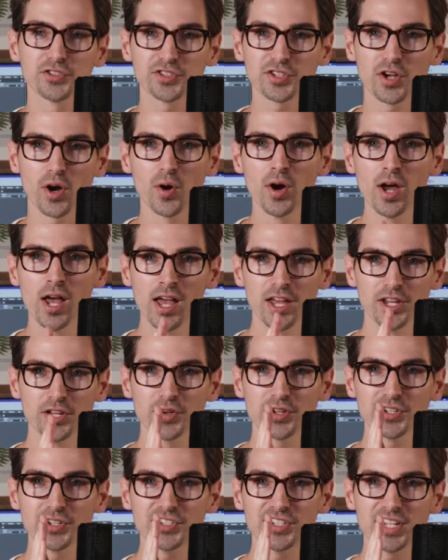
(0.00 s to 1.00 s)
So
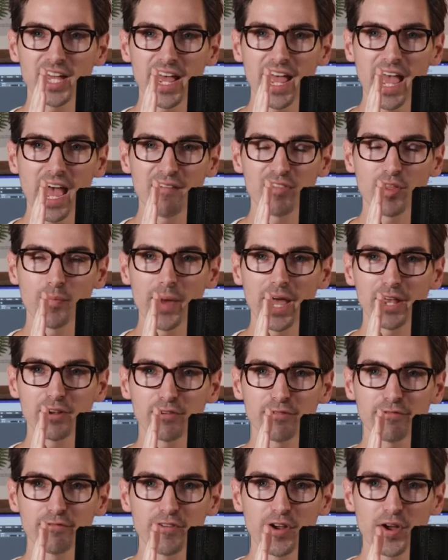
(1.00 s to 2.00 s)
you can see I have the
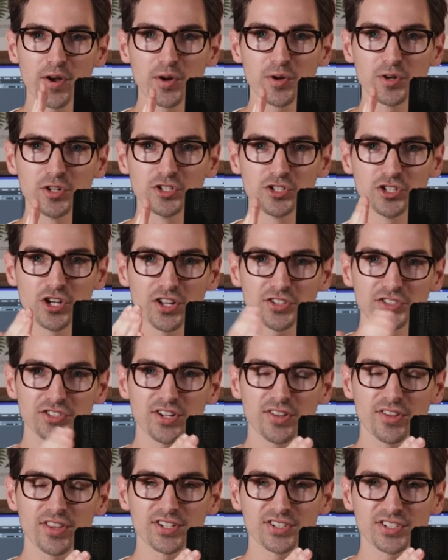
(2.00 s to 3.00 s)
microphone
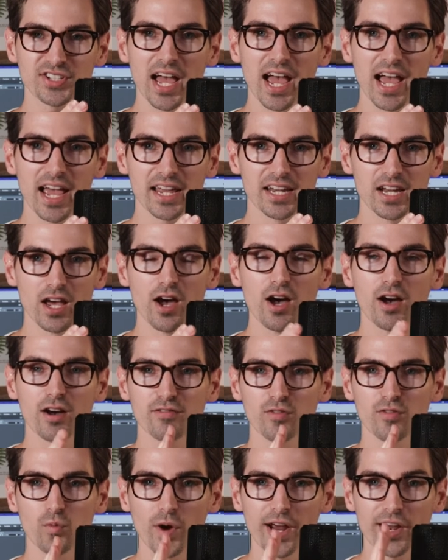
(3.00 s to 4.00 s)
just to the side
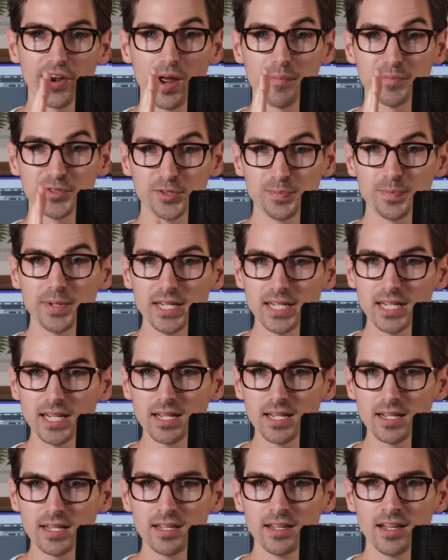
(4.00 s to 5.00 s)
of where I'm
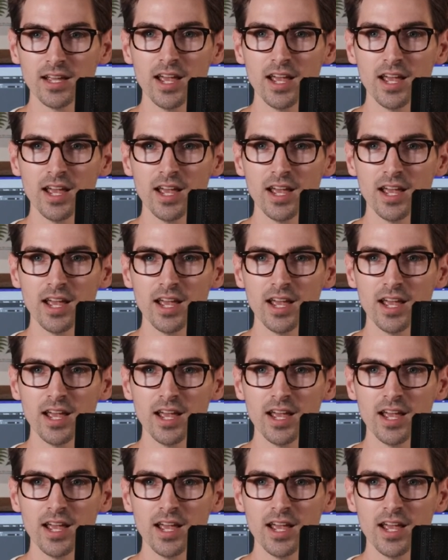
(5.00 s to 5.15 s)
speaking,